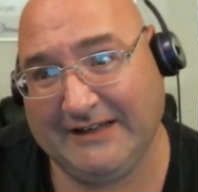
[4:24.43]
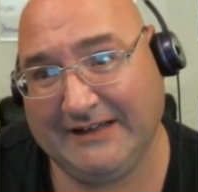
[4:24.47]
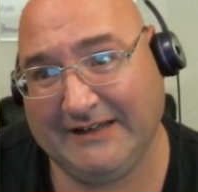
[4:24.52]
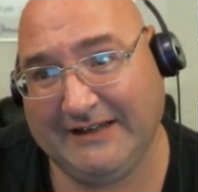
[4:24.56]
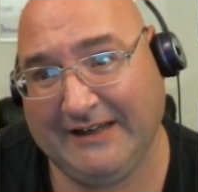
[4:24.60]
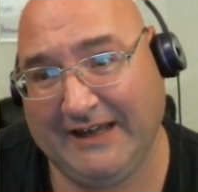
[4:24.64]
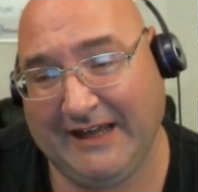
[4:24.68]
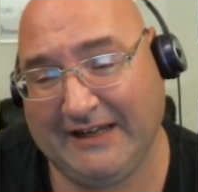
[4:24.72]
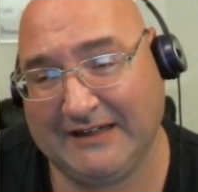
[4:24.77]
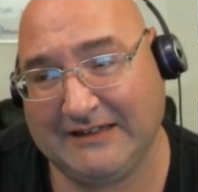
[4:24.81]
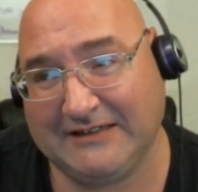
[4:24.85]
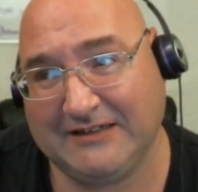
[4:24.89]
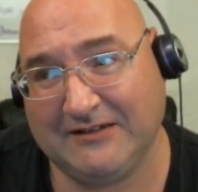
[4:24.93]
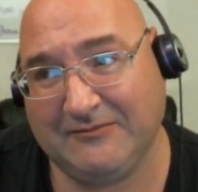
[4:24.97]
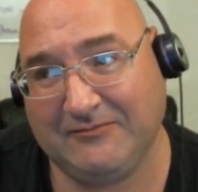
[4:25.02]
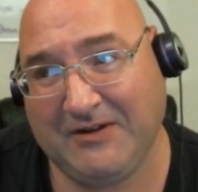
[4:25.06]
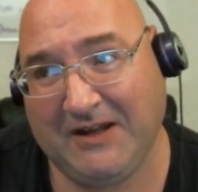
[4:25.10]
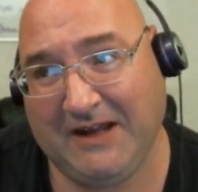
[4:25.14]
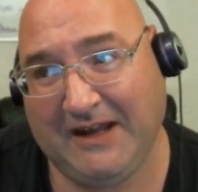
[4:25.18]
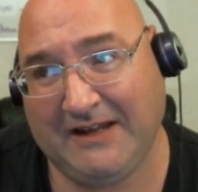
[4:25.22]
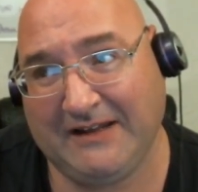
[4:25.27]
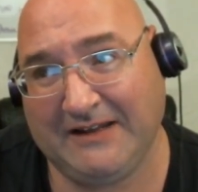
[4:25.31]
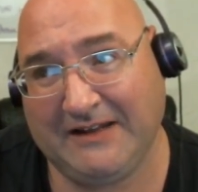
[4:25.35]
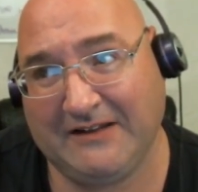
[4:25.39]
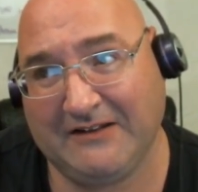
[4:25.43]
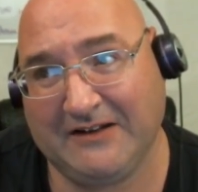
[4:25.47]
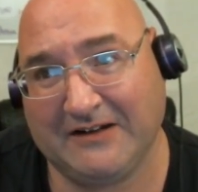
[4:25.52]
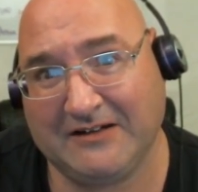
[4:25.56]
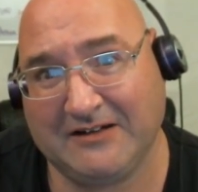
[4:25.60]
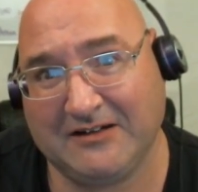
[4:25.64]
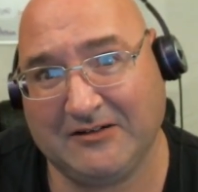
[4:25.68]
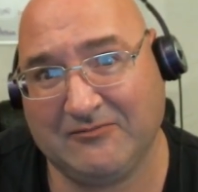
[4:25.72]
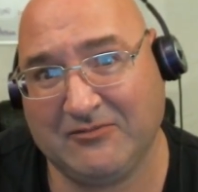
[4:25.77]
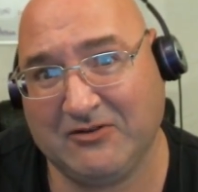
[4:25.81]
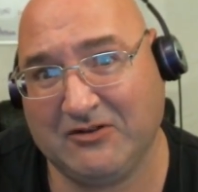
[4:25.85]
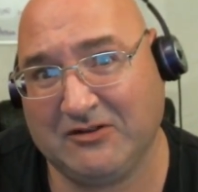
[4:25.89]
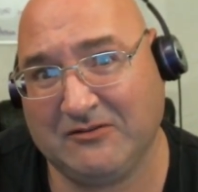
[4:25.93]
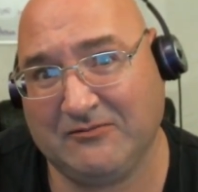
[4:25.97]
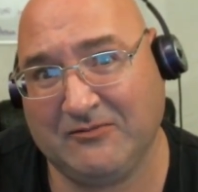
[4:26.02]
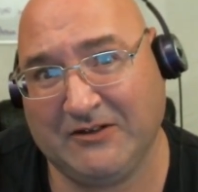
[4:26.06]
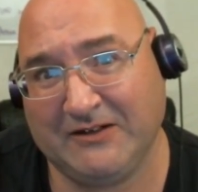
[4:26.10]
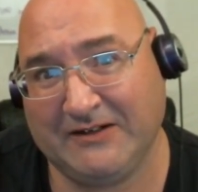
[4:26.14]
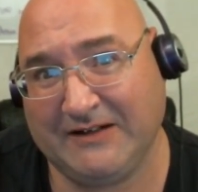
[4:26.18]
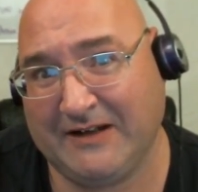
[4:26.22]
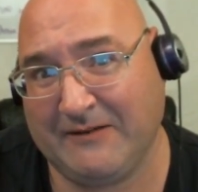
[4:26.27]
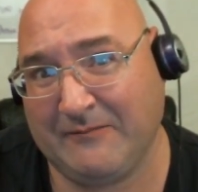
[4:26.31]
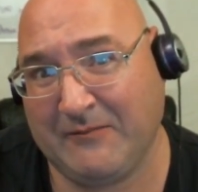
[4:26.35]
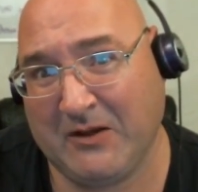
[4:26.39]
get to pay the electric bill, but
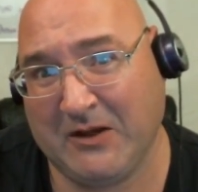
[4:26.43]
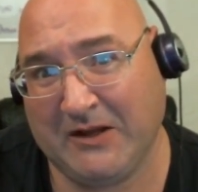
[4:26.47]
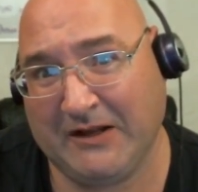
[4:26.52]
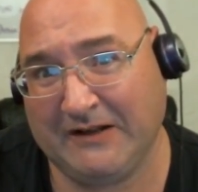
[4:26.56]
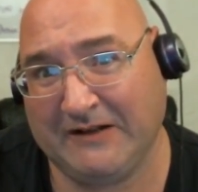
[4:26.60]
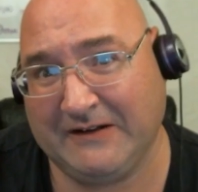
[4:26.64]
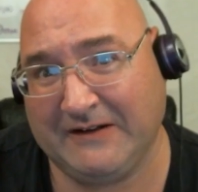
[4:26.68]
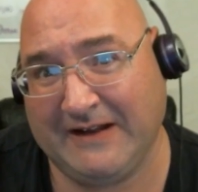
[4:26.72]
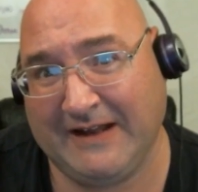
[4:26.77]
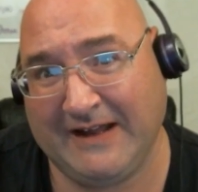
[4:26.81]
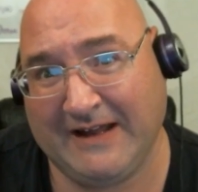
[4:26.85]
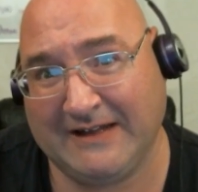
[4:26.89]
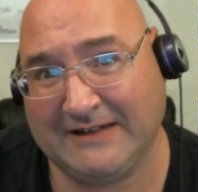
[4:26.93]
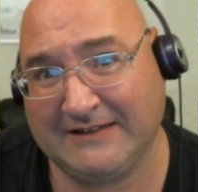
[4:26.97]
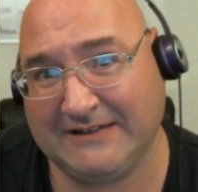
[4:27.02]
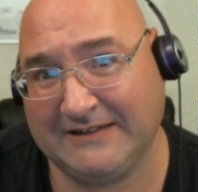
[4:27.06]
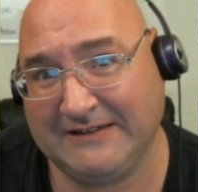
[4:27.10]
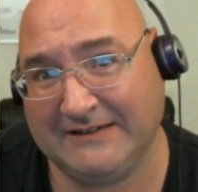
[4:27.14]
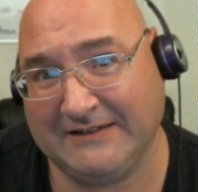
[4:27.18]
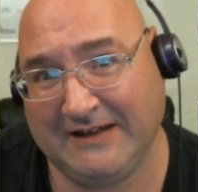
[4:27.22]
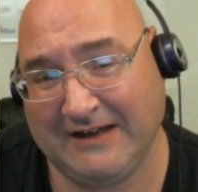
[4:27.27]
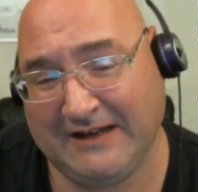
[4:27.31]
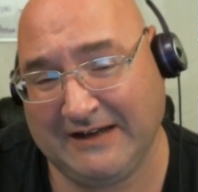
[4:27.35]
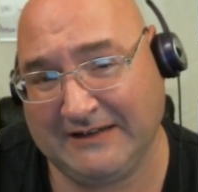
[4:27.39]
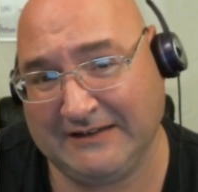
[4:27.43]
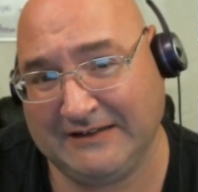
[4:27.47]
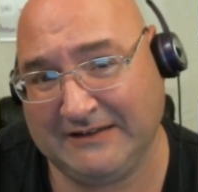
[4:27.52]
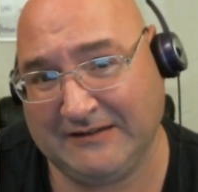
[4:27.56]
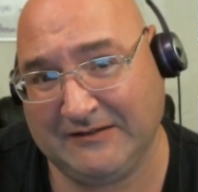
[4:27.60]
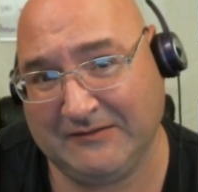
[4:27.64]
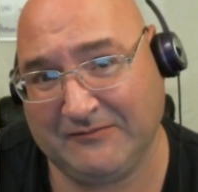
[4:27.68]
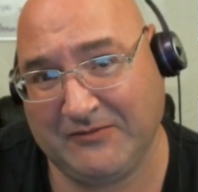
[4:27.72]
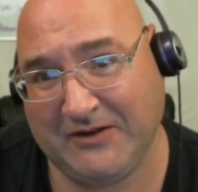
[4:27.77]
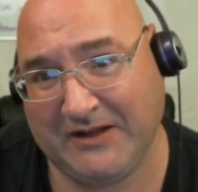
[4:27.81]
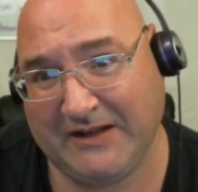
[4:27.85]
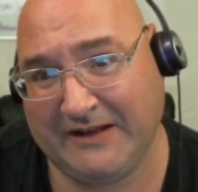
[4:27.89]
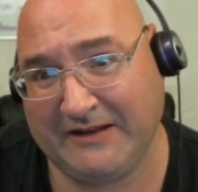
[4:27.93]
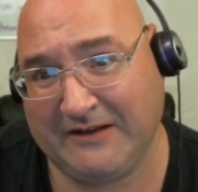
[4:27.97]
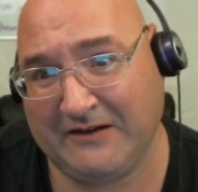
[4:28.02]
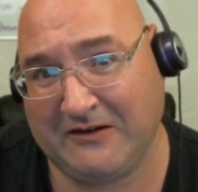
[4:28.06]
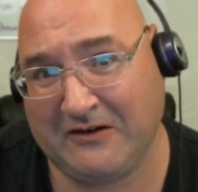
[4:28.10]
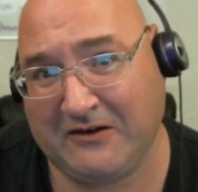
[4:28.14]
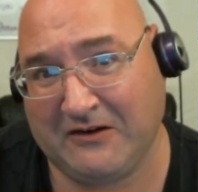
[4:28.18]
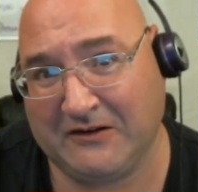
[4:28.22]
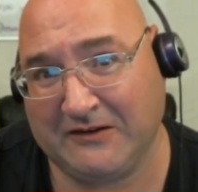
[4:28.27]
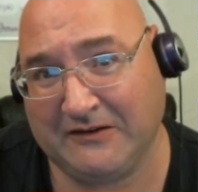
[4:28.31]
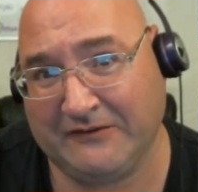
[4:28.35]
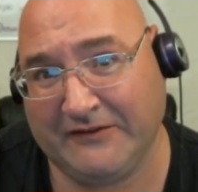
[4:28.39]
I'm not going to ask you guys to pay
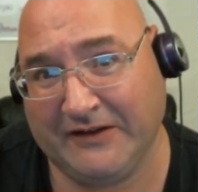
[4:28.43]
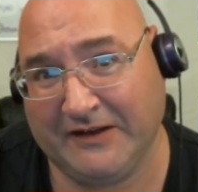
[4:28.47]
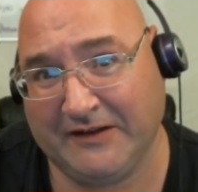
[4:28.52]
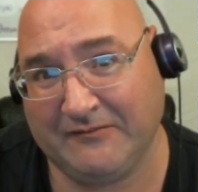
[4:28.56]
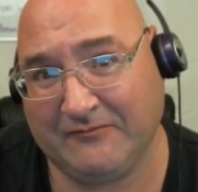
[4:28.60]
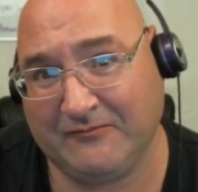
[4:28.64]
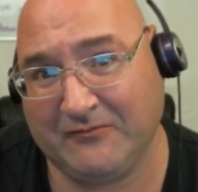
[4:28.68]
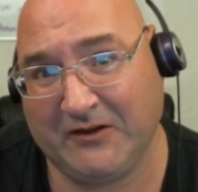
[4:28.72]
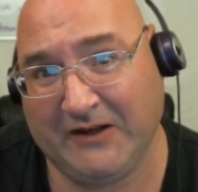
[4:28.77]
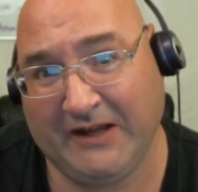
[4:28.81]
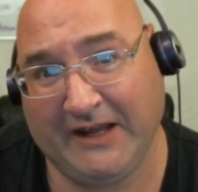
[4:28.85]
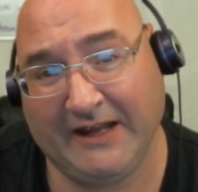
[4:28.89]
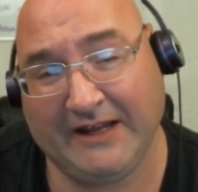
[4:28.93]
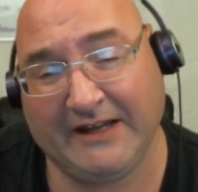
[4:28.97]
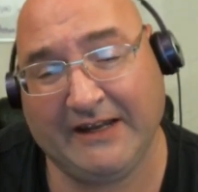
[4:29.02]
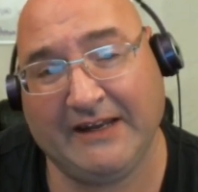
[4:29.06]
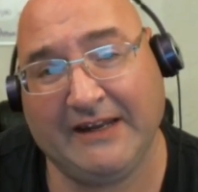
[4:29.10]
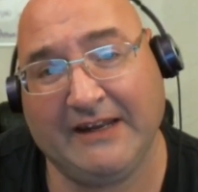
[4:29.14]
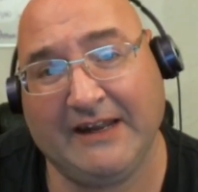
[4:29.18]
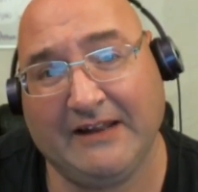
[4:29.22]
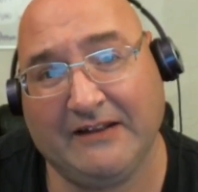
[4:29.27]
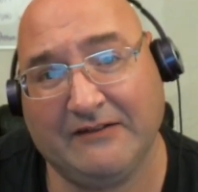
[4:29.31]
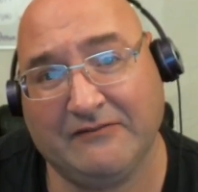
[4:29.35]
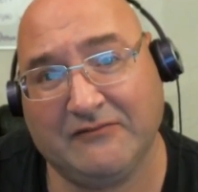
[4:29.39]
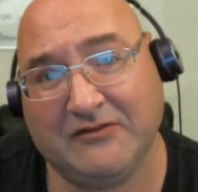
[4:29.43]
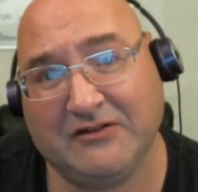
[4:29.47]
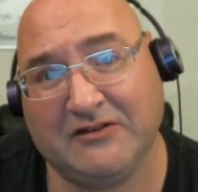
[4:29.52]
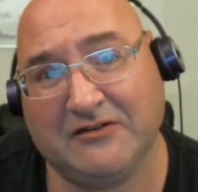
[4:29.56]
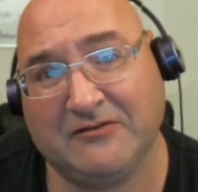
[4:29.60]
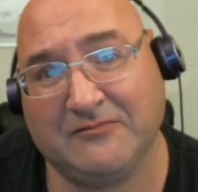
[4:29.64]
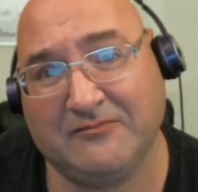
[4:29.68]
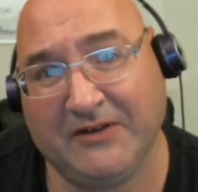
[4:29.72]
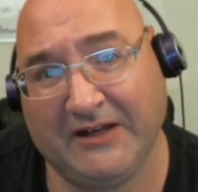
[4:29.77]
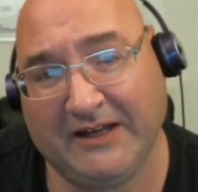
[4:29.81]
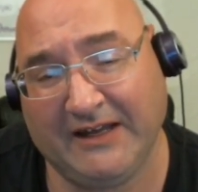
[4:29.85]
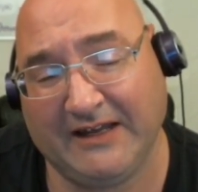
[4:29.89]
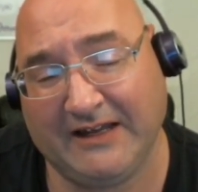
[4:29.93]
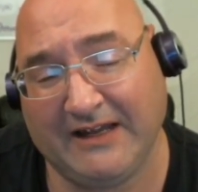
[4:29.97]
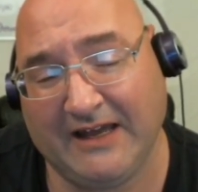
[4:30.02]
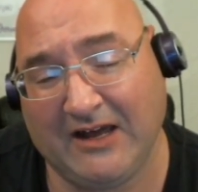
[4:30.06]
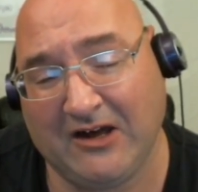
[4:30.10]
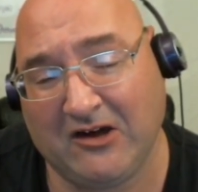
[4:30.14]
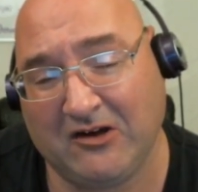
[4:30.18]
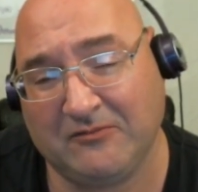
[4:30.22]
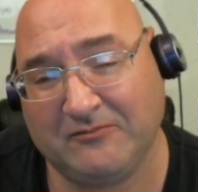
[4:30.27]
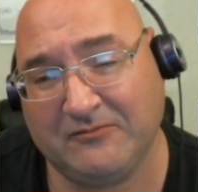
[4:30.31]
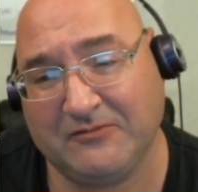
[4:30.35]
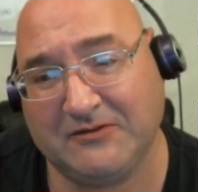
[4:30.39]
all of it. But any little bit
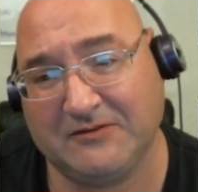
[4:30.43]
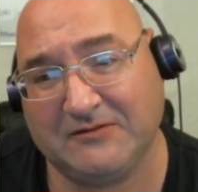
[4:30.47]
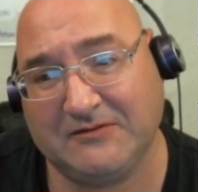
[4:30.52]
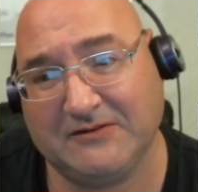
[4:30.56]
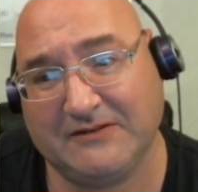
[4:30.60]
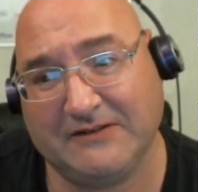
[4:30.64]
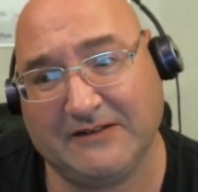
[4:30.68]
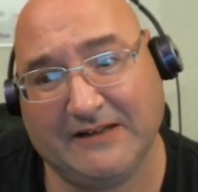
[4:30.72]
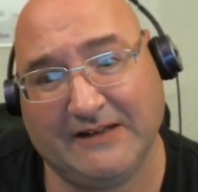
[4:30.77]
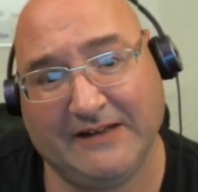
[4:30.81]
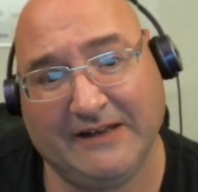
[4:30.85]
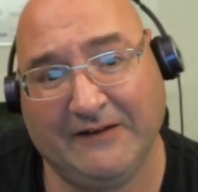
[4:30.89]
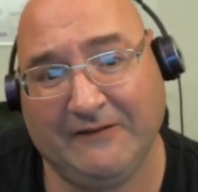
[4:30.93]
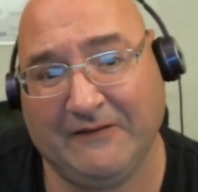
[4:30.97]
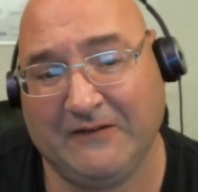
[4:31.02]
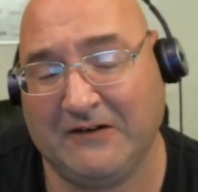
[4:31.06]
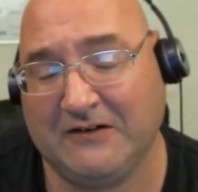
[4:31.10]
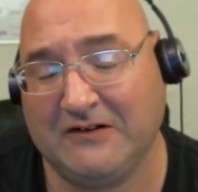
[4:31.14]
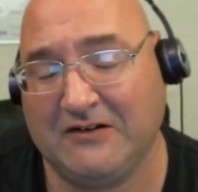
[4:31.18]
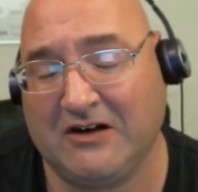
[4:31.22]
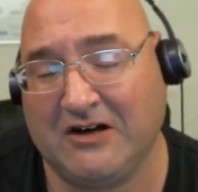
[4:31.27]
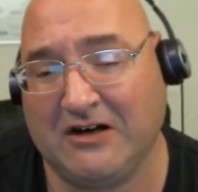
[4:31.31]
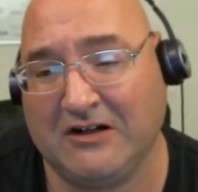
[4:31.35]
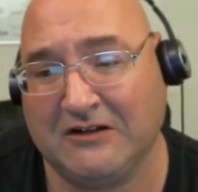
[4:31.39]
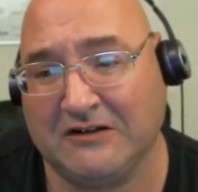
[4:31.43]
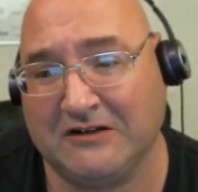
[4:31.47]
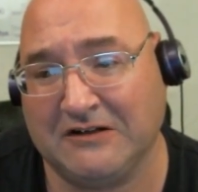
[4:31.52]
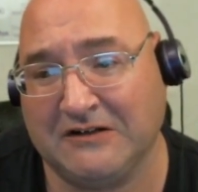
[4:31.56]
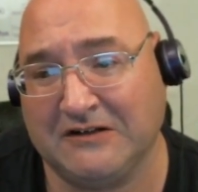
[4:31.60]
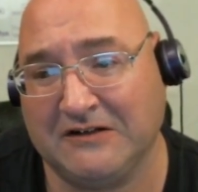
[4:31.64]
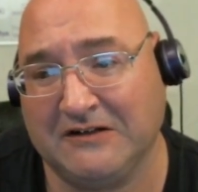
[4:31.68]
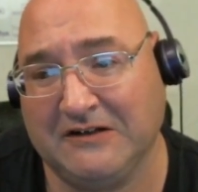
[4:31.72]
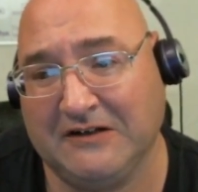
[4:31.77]
helps, even a dollar,